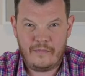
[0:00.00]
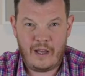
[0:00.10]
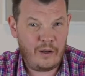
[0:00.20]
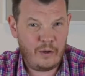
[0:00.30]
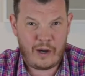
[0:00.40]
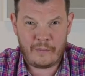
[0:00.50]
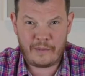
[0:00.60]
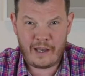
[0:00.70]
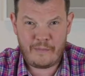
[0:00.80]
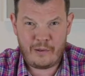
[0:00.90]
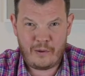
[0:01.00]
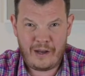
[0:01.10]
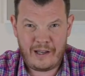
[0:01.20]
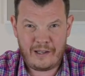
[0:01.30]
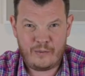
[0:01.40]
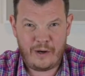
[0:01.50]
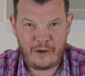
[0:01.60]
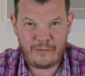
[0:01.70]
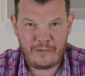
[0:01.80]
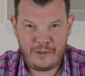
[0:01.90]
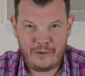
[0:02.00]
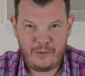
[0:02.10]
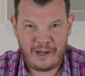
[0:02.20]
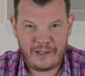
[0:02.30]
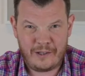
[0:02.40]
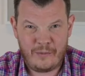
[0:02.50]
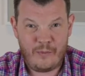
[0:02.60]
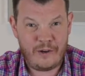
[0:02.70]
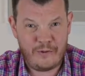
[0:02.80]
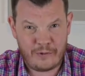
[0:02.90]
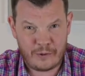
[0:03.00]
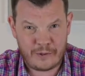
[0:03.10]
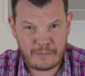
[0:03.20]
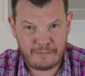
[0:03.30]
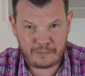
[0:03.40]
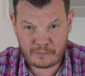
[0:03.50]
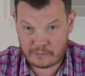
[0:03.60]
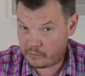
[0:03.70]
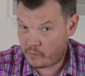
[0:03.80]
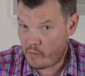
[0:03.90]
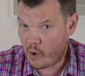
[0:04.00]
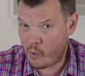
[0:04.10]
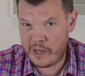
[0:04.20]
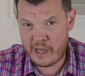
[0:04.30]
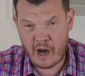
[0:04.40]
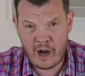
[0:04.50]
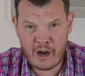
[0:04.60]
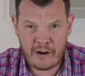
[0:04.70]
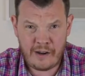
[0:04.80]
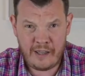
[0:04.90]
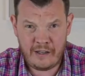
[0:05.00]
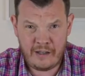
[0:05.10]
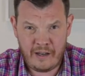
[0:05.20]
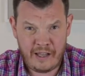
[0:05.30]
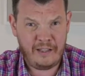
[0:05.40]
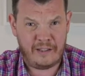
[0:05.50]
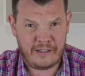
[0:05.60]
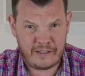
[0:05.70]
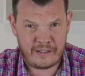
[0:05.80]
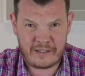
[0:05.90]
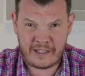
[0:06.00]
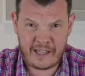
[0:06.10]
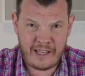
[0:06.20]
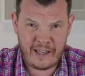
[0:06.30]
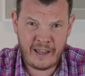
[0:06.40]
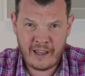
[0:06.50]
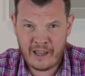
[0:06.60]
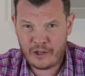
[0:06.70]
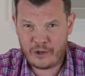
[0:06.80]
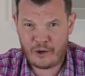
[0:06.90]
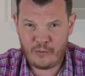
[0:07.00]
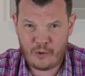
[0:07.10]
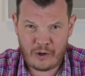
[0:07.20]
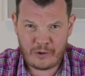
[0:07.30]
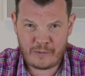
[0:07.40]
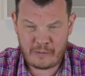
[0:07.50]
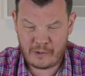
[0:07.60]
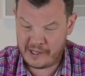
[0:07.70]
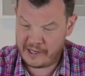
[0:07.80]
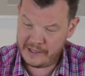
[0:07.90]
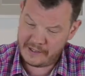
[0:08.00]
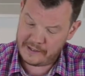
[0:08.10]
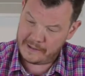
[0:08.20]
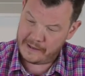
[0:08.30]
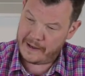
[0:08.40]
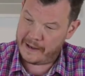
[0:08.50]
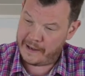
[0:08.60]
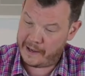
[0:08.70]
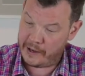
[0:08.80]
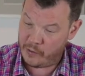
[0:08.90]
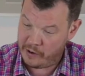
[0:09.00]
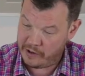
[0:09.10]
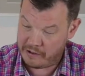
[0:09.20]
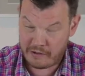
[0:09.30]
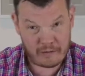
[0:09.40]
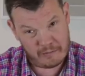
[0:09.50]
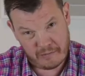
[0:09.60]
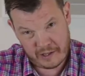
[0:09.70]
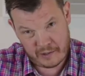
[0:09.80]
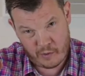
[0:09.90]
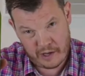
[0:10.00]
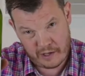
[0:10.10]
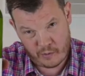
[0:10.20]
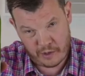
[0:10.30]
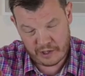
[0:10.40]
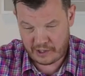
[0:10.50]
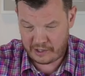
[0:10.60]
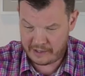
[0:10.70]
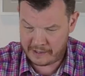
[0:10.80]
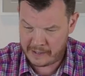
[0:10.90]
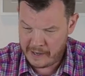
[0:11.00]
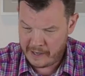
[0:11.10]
Hello, I'm Campbell and welcome to Wind Up Wine Reviews. We are in England today, Cornwall to be precise, with this wine, which is